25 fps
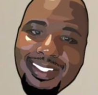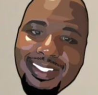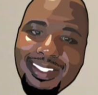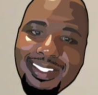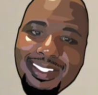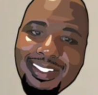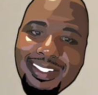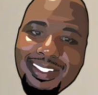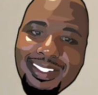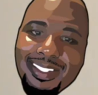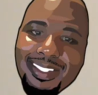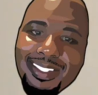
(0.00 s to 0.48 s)

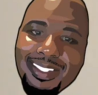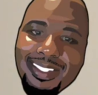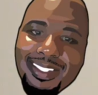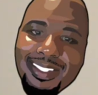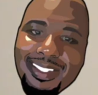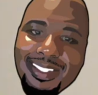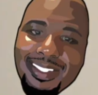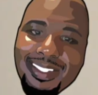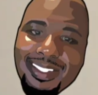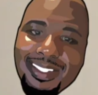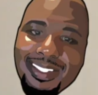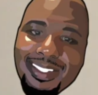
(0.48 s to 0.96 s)

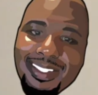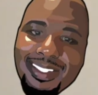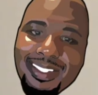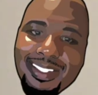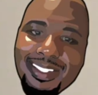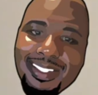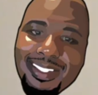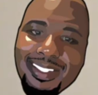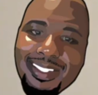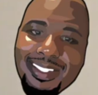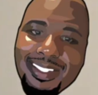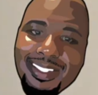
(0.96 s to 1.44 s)

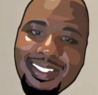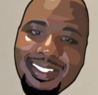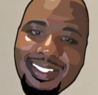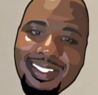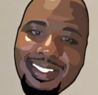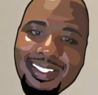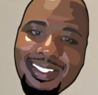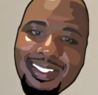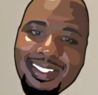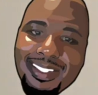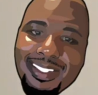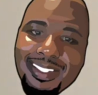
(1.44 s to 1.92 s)

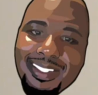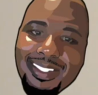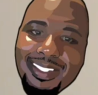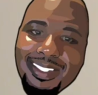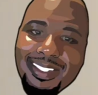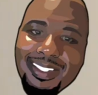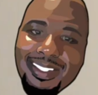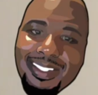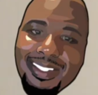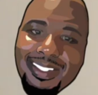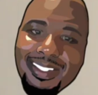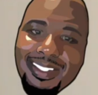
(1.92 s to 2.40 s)

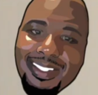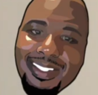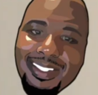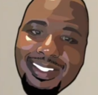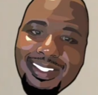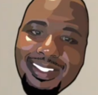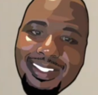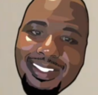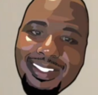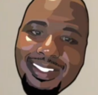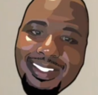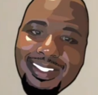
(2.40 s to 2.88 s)

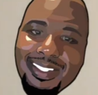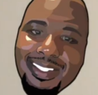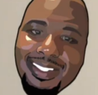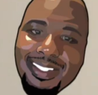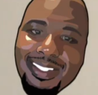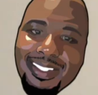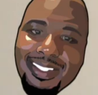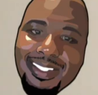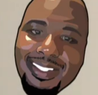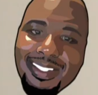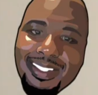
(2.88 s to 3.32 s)
[no speech]